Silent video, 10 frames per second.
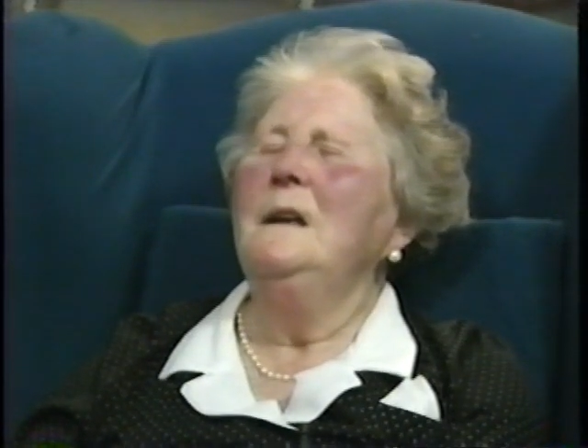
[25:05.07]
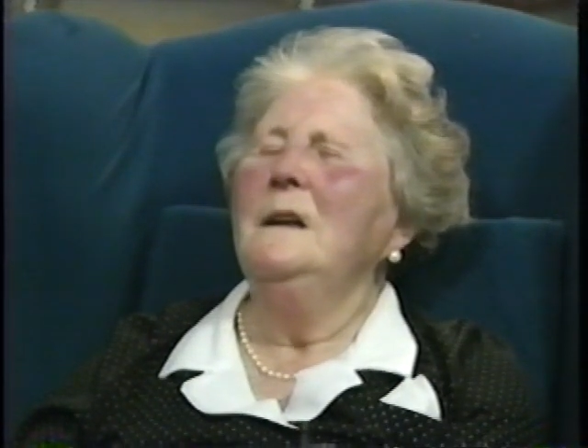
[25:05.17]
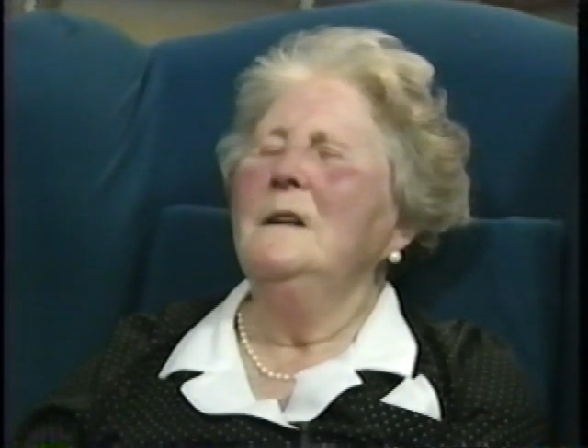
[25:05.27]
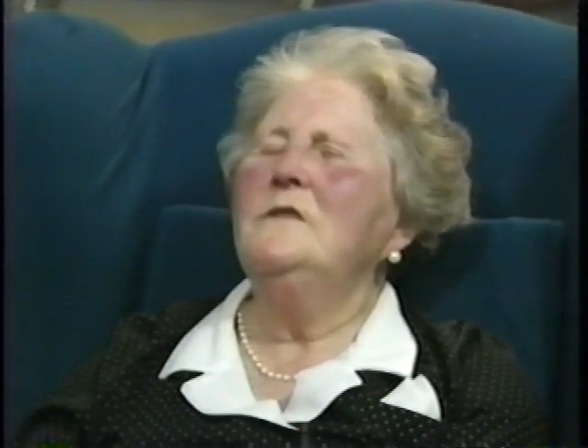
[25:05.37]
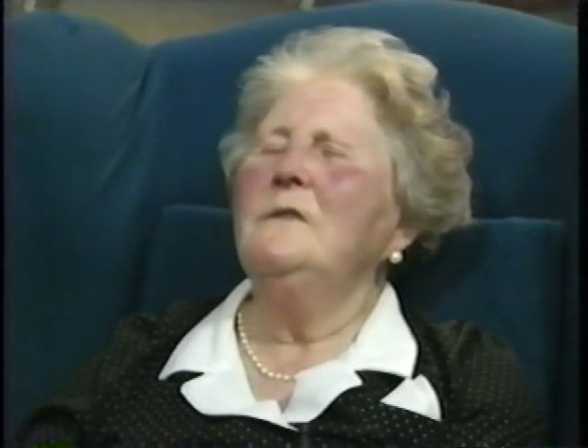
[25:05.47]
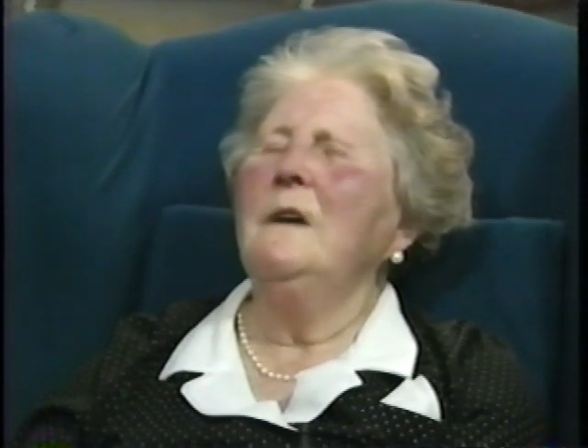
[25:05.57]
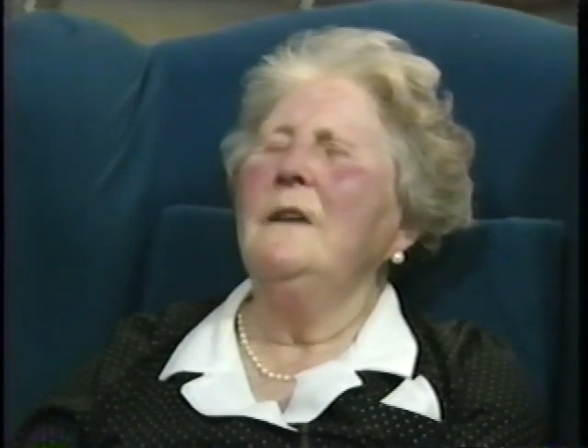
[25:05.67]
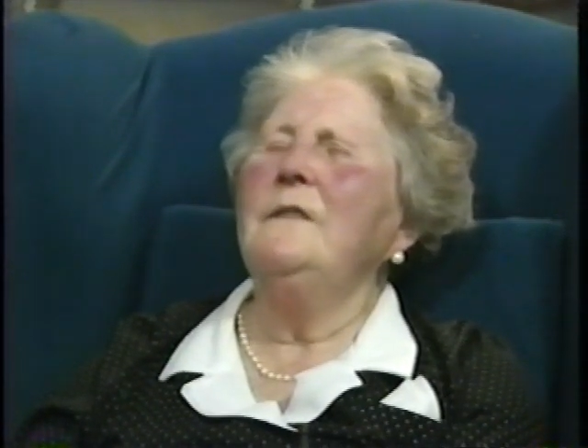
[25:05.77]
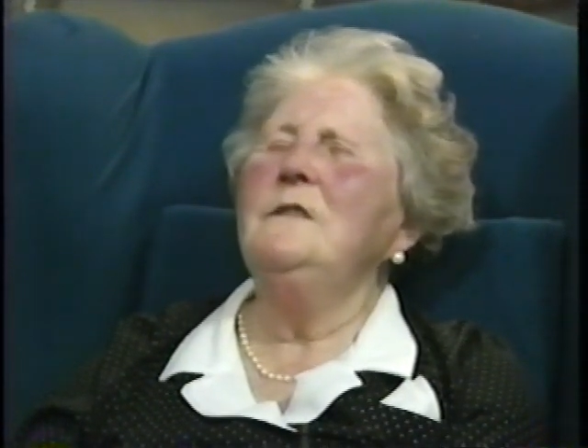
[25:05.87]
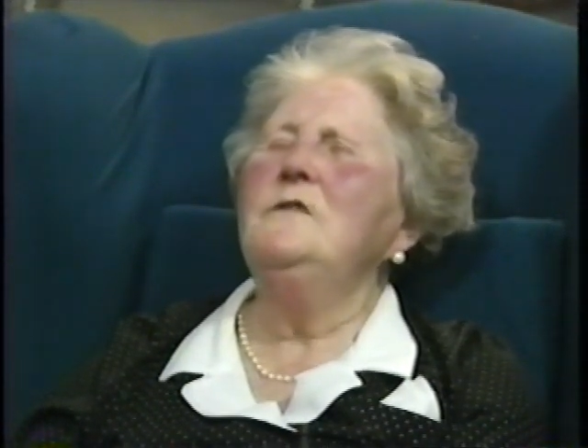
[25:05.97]
and she
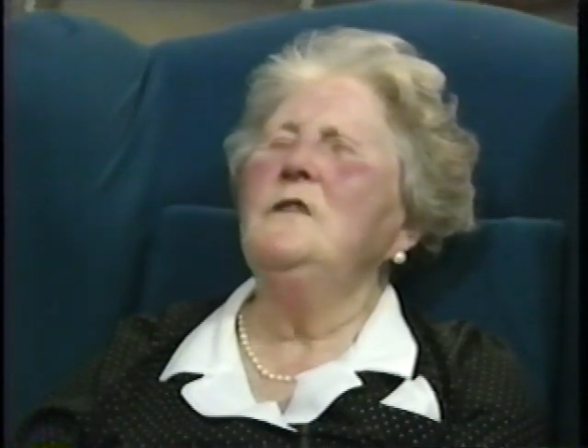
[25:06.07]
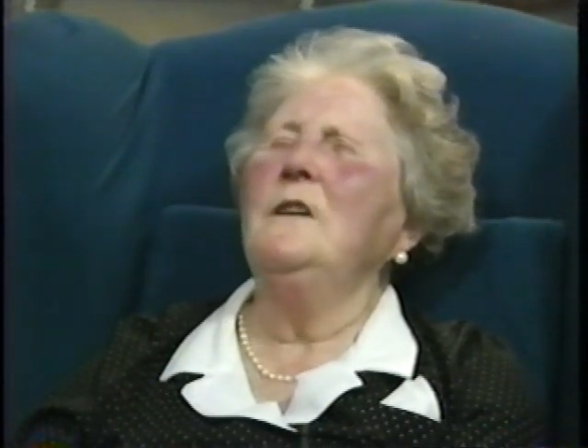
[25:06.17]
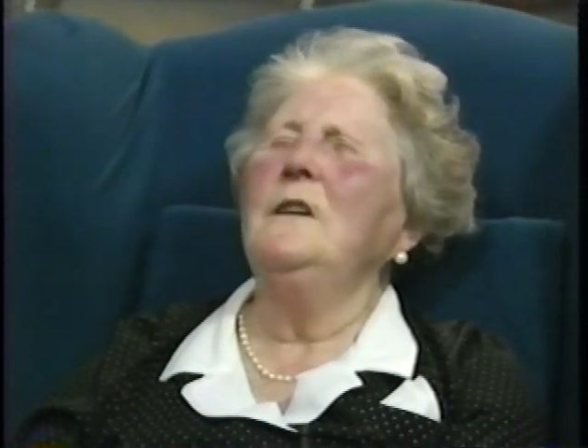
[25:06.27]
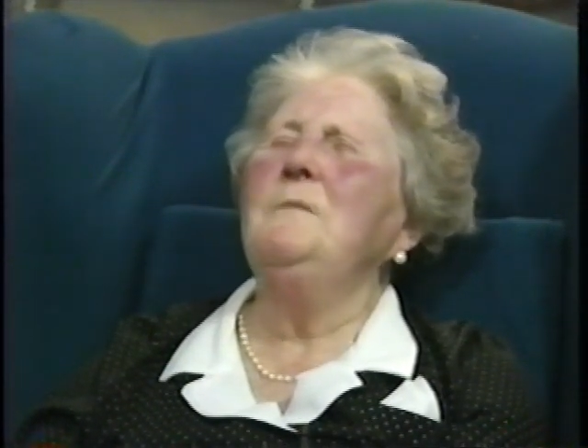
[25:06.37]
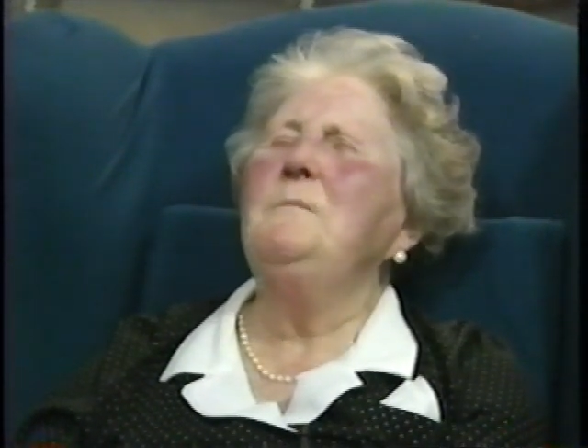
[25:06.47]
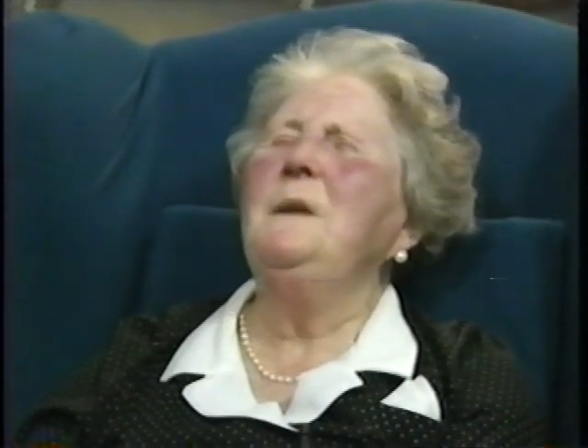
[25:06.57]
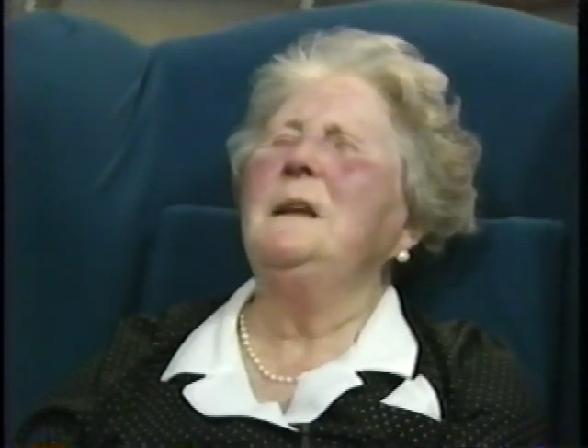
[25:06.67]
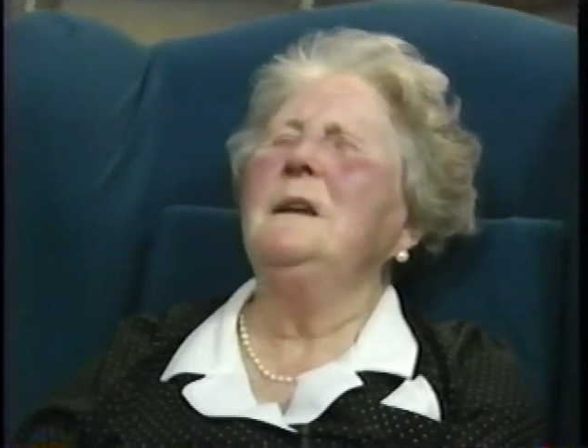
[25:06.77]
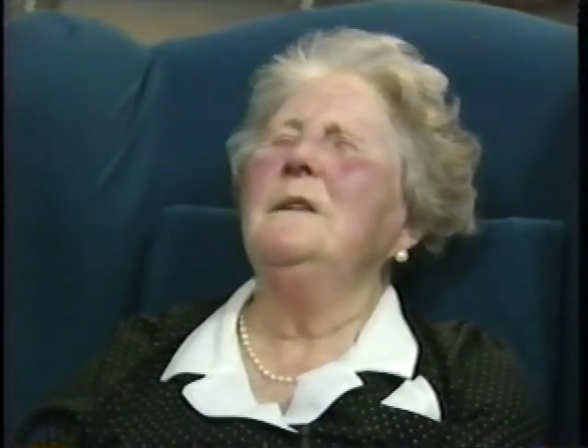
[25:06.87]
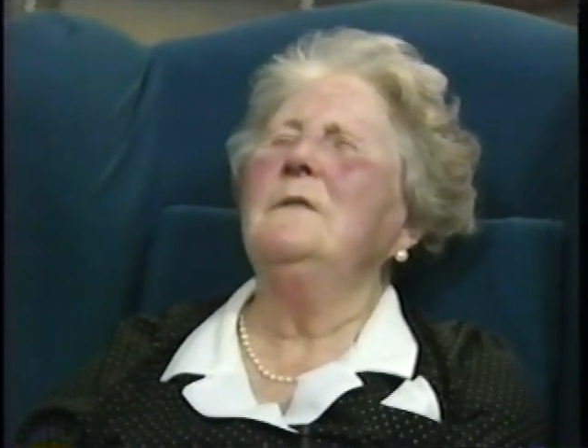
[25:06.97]
rather enjoyed
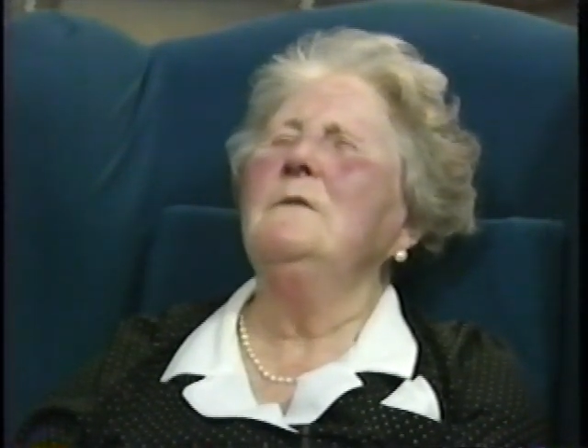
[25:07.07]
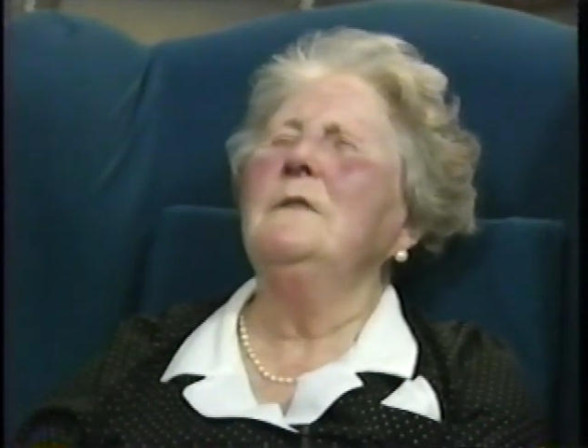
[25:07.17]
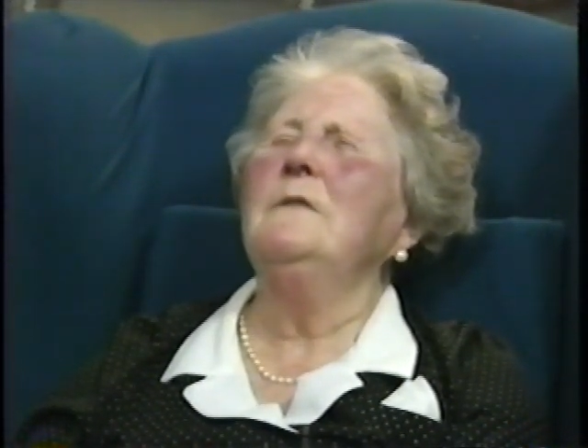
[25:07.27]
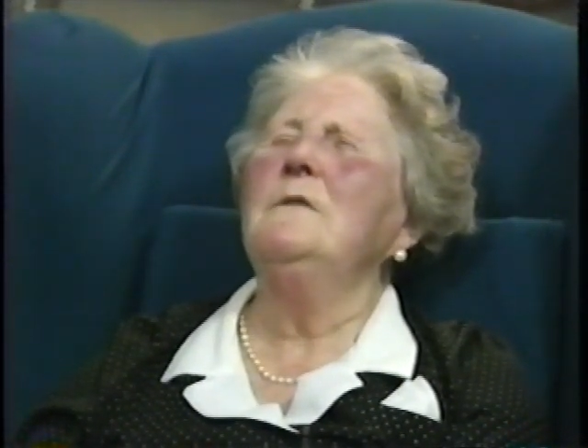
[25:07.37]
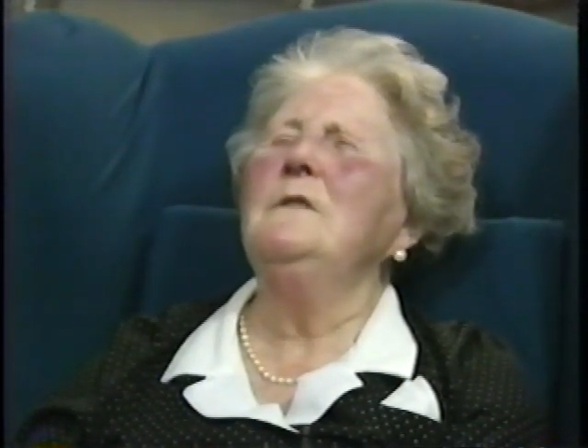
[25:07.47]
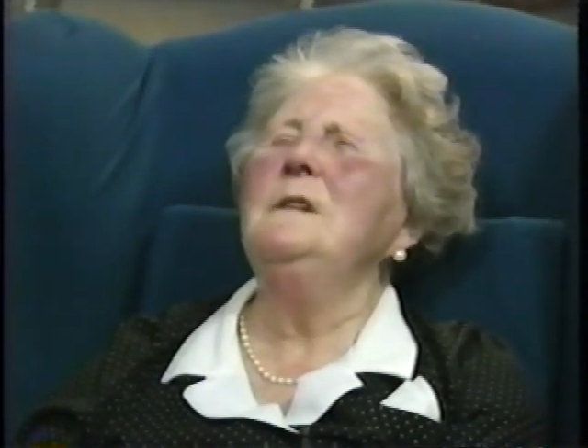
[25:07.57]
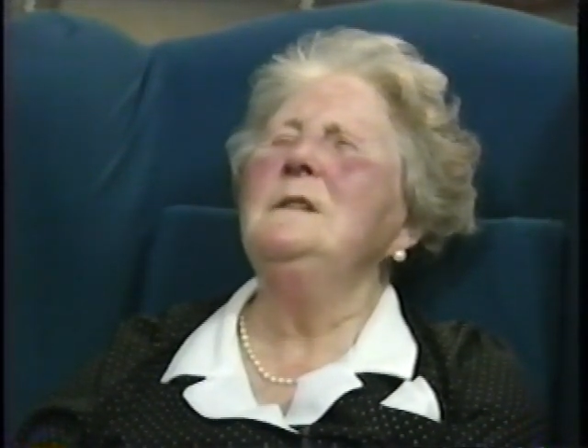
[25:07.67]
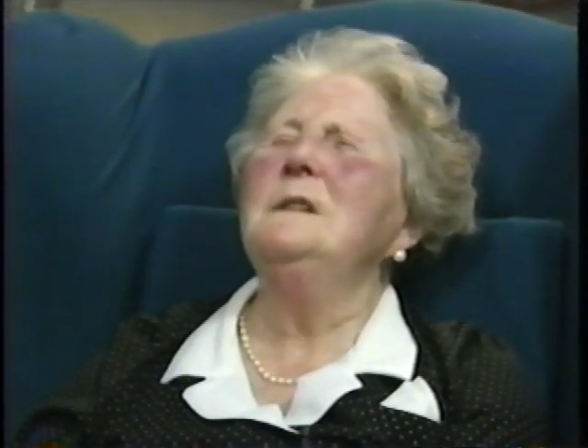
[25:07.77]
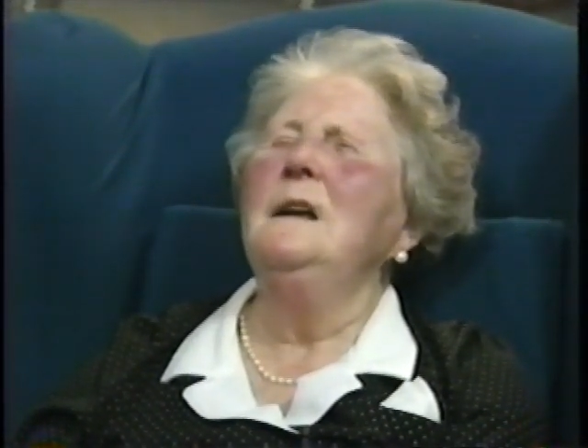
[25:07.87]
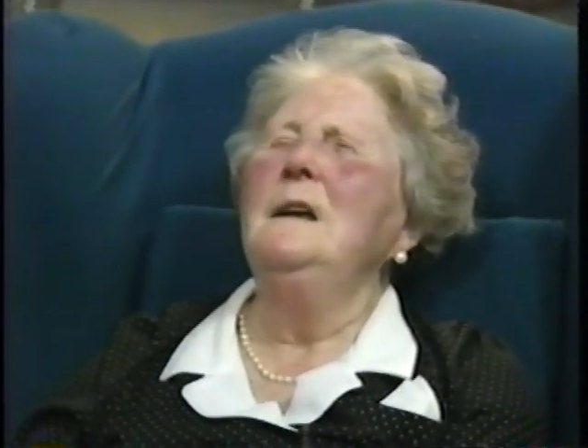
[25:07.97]
picking through the ruins